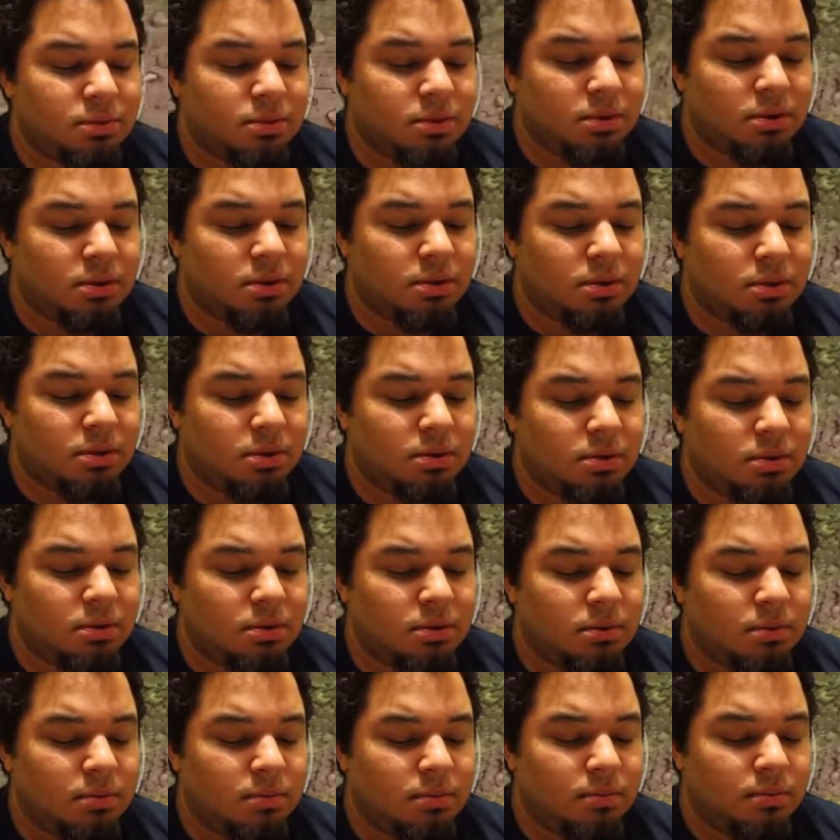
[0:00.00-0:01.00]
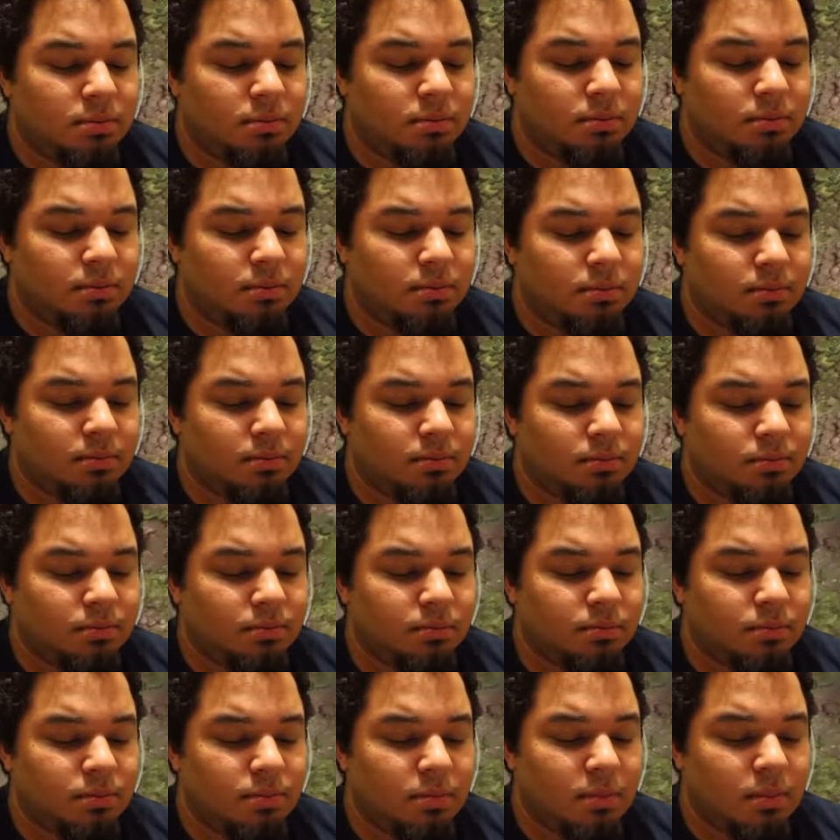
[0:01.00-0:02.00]

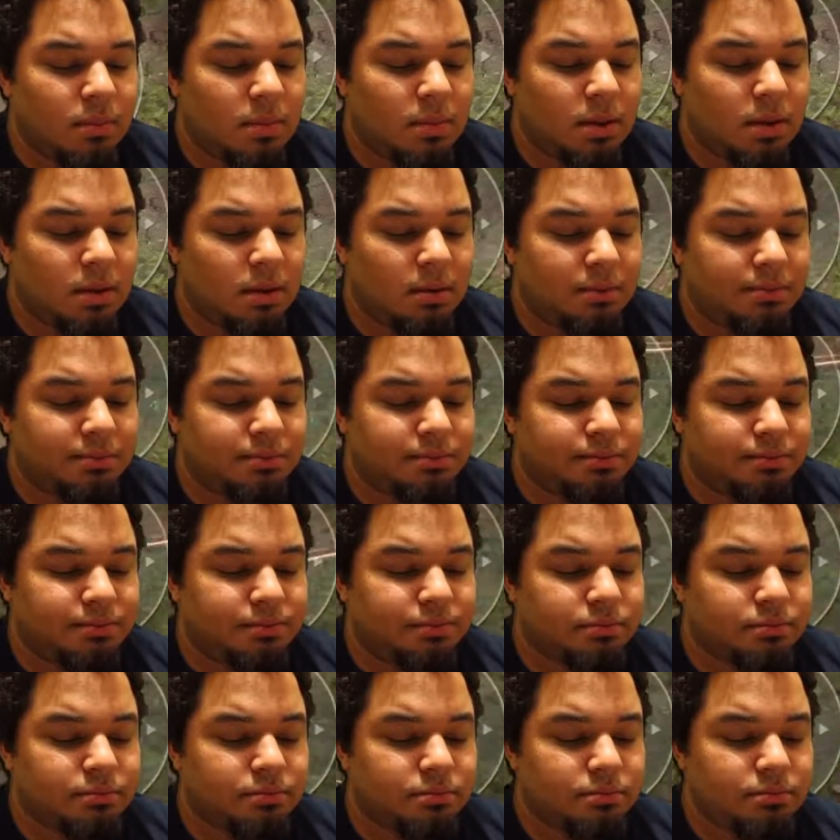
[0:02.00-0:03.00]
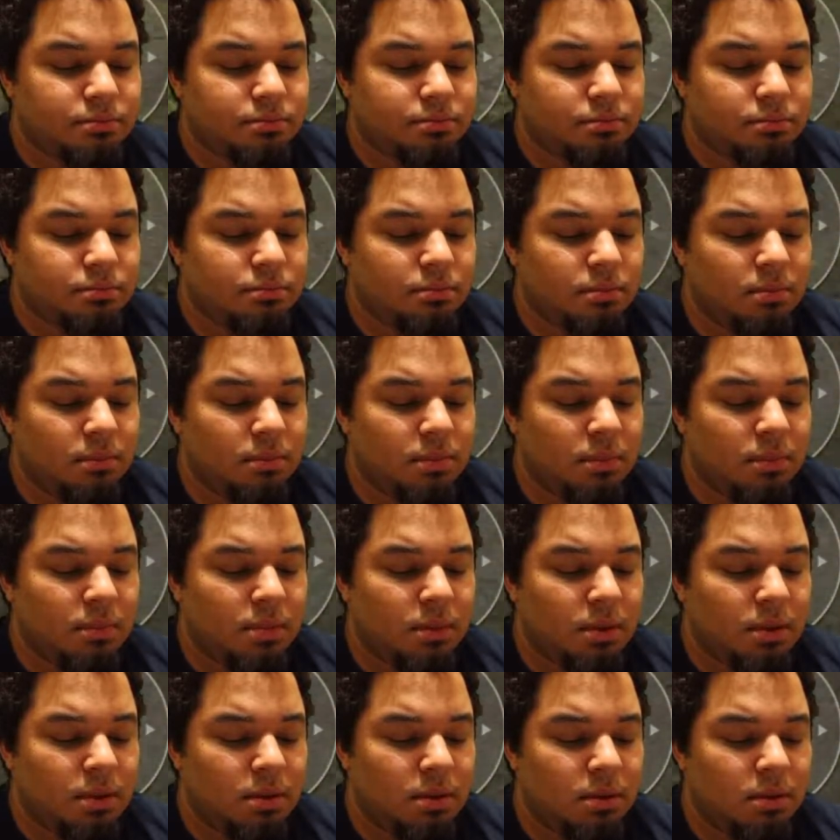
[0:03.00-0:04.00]

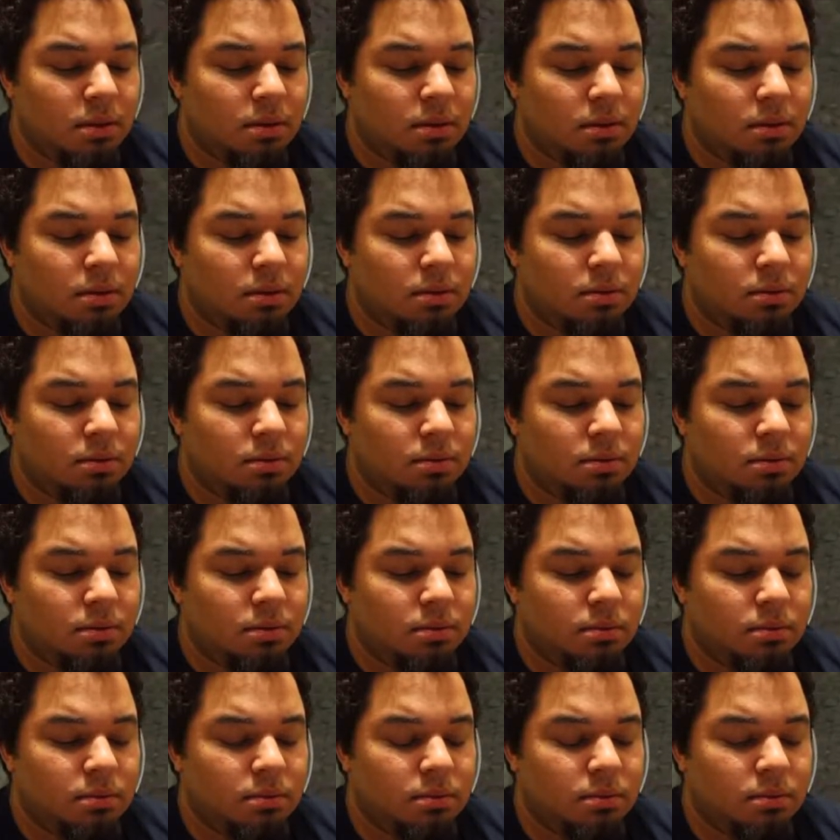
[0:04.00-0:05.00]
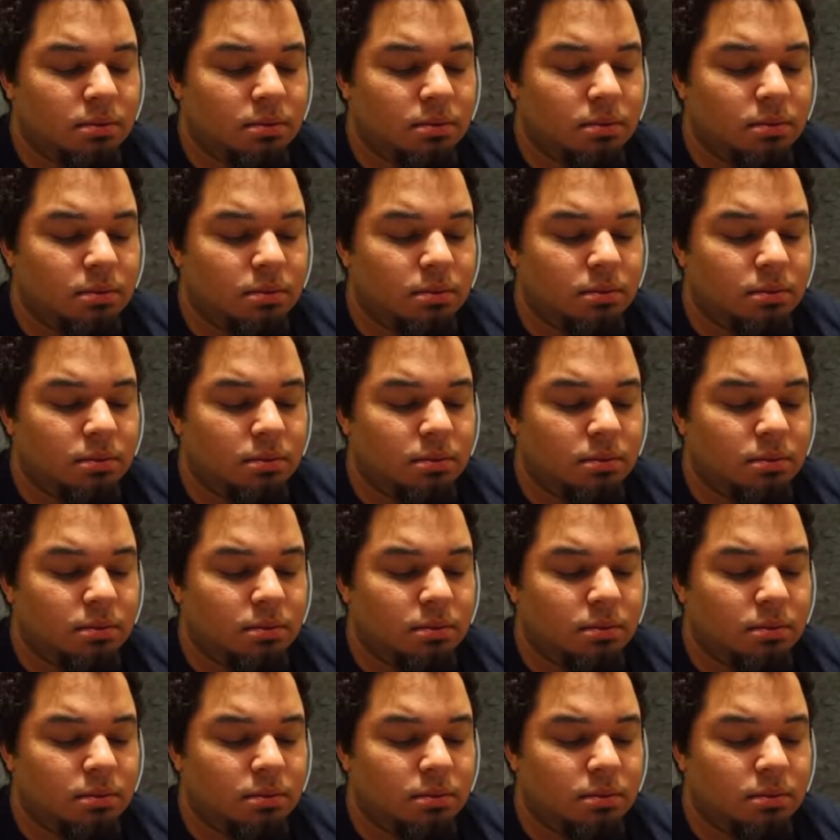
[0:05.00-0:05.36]
(silence)